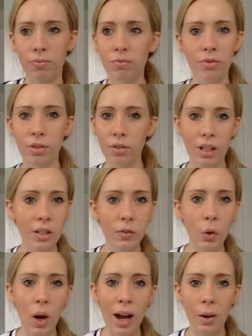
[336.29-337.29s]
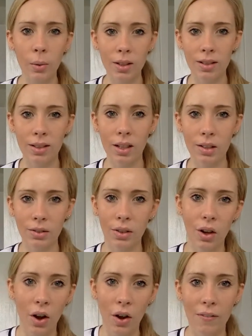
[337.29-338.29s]
3 to 4 hours instead of
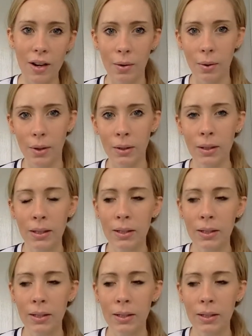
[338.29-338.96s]
half an hour.